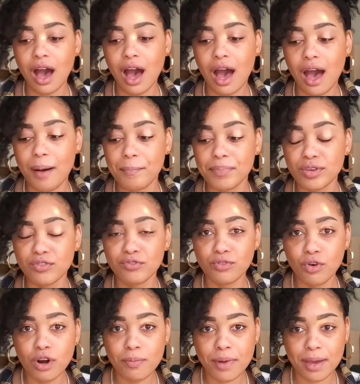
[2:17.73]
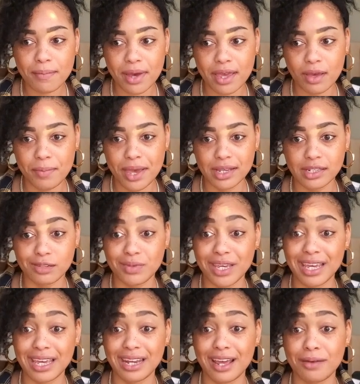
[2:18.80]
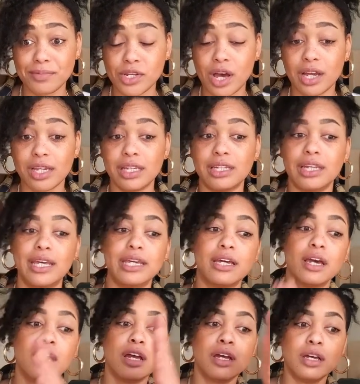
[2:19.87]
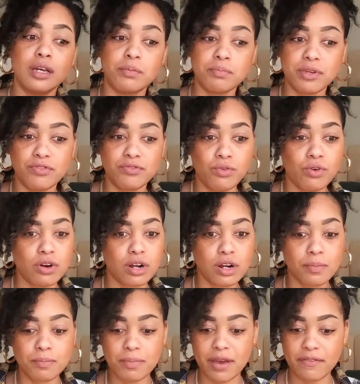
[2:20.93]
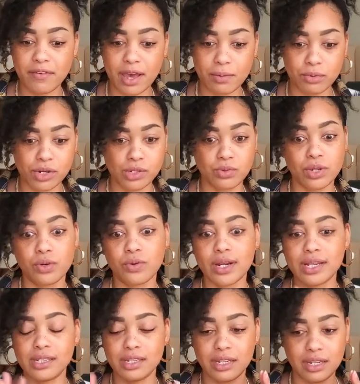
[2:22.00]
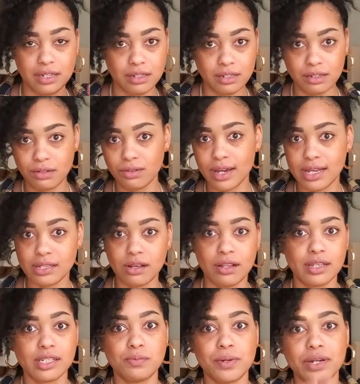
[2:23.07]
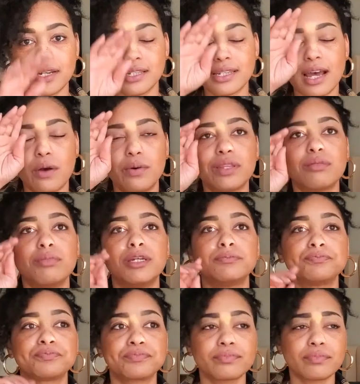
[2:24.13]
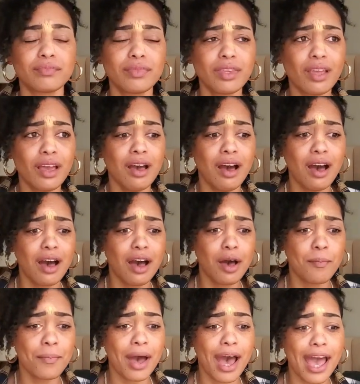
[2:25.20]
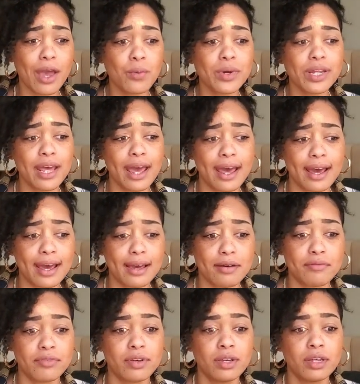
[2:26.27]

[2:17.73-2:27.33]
Um, before my myomectomy, and I'm talking like before my fibroids went crazy, and you guys all experienced that with me. Um, I would have